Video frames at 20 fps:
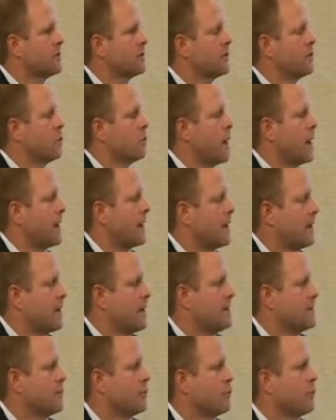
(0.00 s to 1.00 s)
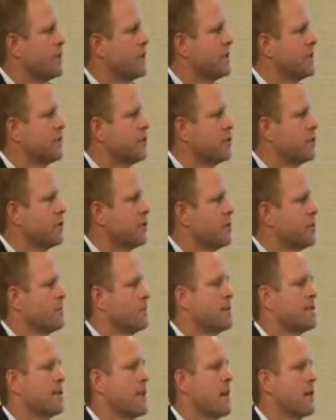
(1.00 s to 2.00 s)
Dr. Dweck is a researcher
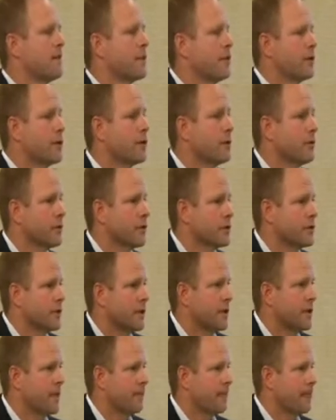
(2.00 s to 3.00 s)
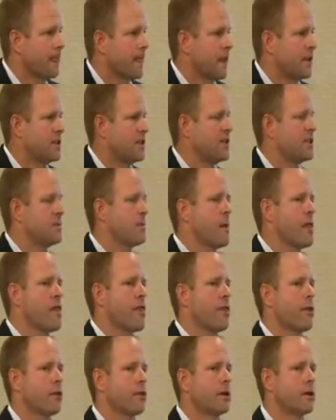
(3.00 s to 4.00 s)
from Stanford University, and she
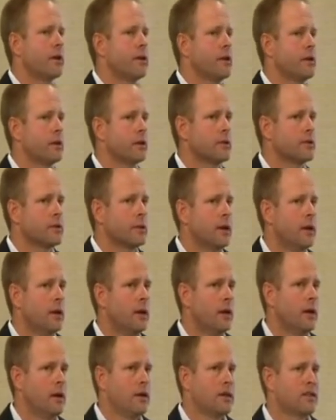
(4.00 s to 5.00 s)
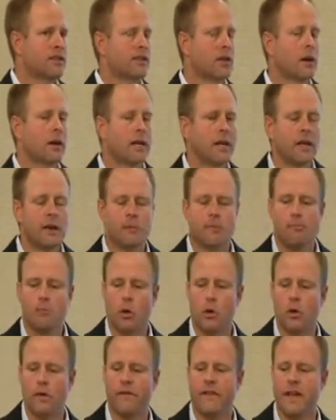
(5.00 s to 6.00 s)
spent 30 years
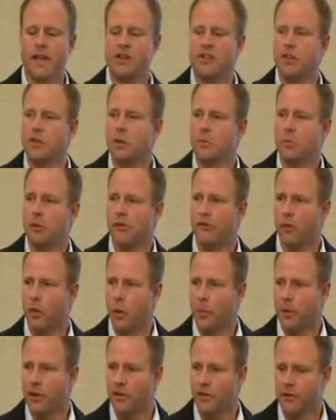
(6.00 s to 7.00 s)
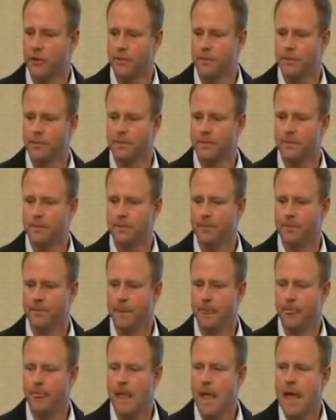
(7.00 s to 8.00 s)
studying motivation and performance.
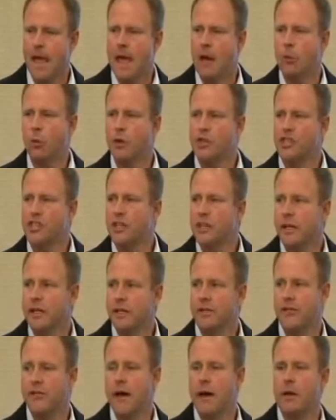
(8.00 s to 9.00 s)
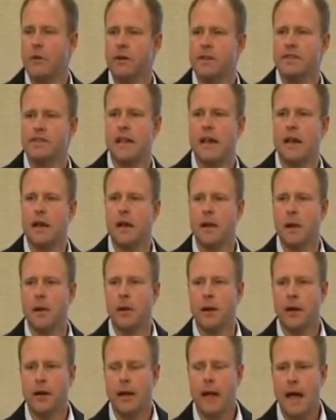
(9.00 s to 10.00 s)
And what she has found is
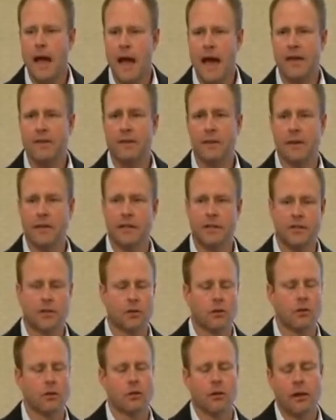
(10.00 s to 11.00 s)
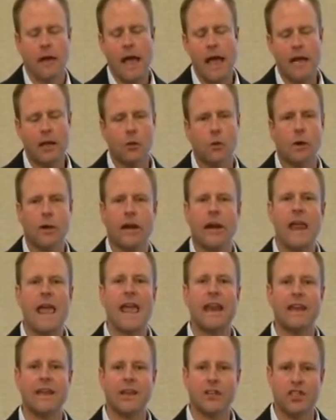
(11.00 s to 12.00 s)
that athletes, or anyone in
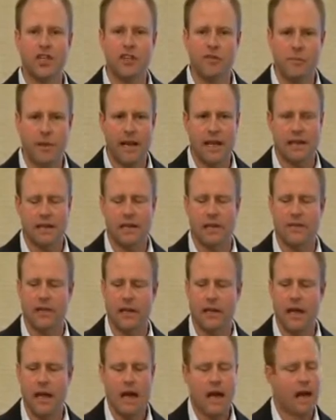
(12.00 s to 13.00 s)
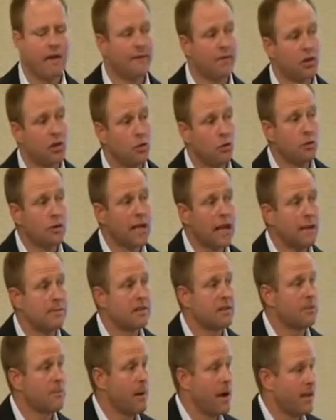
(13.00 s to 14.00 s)
any achievement activity, have two
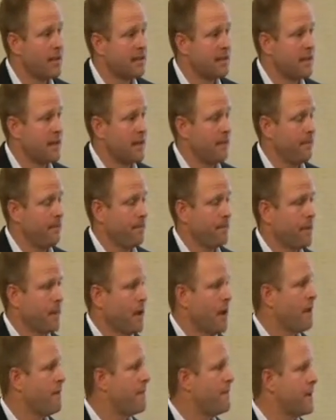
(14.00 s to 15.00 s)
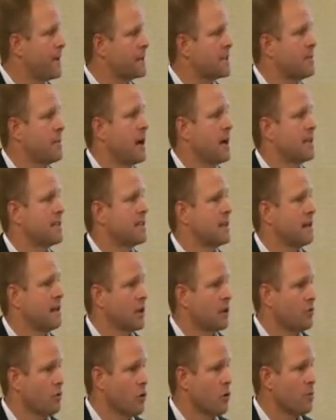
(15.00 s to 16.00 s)
types of mindset, a fixed
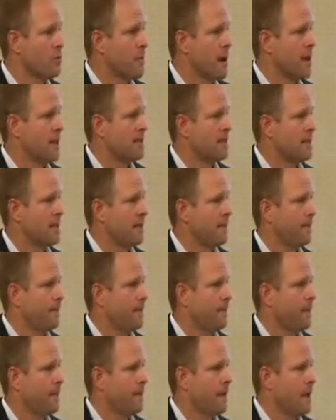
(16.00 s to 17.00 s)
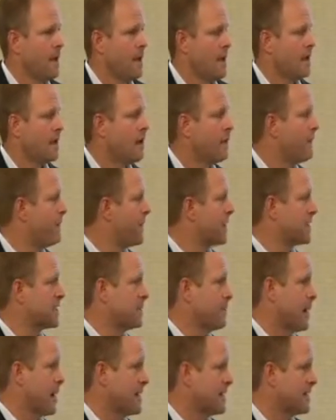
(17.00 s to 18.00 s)
mindset and a growth mindset. Now,
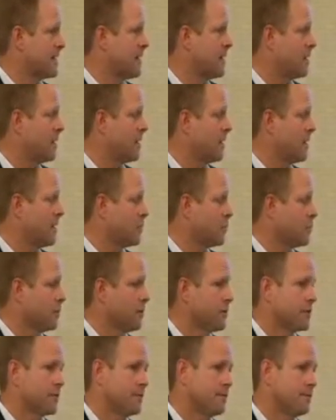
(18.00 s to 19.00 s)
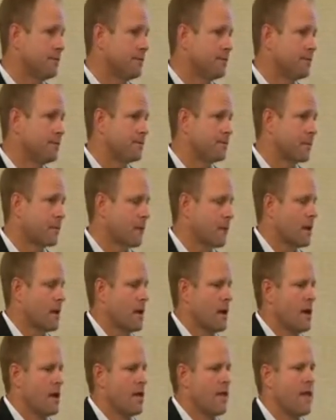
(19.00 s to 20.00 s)
fixed mindset individuals,
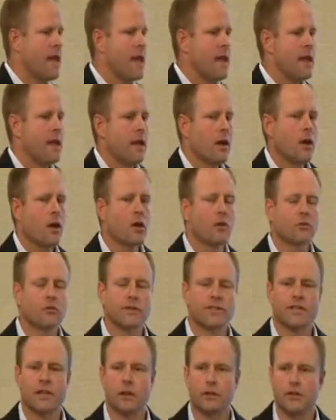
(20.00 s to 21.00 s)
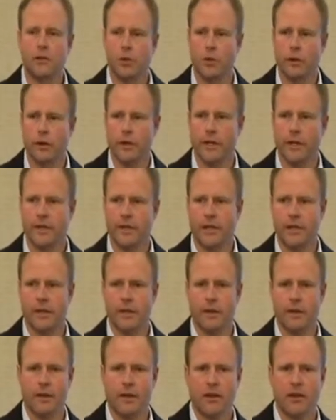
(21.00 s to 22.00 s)
they are results
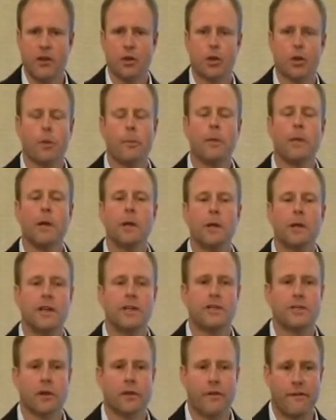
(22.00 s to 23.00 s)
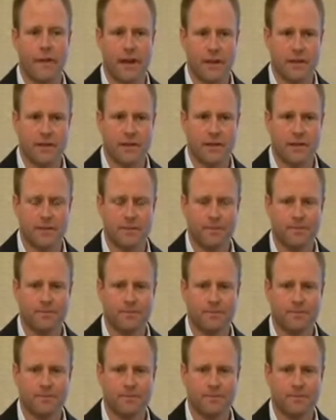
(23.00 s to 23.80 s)
oriented. Your abilities are fixed.